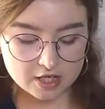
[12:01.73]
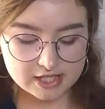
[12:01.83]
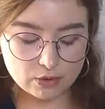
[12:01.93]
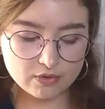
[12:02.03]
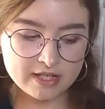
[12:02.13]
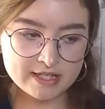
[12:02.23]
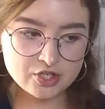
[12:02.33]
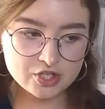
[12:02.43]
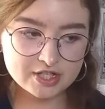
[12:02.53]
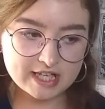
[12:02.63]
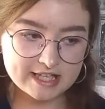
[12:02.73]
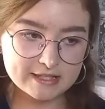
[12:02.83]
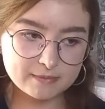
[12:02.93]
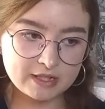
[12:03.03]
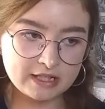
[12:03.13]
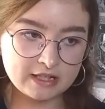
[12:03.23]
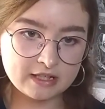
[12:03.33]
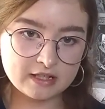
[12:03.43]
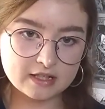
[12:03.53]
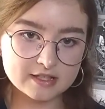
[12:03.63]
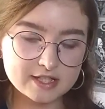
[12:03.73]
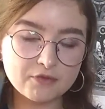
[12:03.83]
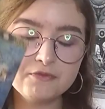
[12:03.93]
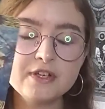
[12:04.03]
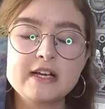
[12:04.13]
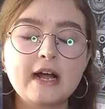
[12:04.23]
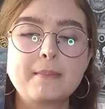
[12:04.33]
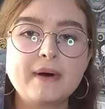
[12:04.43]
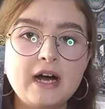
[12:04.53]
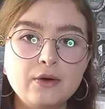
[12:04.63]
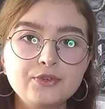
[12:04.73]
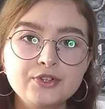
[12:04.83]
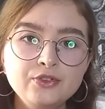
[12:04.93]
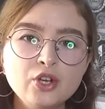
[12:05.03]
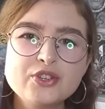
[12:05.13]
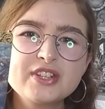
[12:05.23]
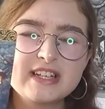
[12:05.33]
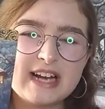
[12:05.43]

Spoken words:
So it just tells me something about not